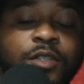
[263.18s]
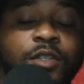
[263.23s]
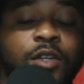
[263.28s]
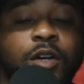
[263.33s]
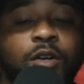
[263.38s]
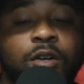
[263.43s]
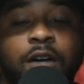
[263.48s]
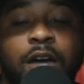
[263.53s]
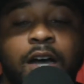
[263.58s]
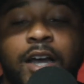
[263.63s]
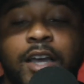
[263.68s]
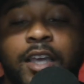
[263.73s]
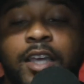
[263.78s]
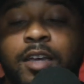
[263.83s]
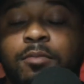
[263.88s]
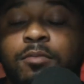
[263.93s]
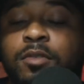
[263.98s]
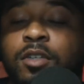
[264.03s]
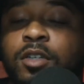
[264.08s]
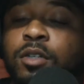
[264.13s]
You know, I
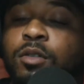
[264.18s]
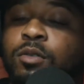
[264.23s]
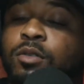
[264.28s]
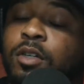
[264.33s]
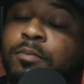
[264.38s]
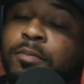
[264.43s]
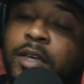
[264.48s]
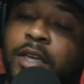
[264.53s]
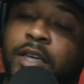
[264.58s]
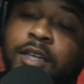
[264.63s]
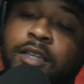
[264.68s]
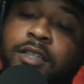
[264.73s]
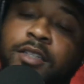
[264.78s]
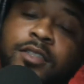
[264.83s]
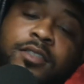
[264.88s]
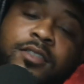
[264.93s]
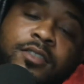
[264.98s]
am the hook man.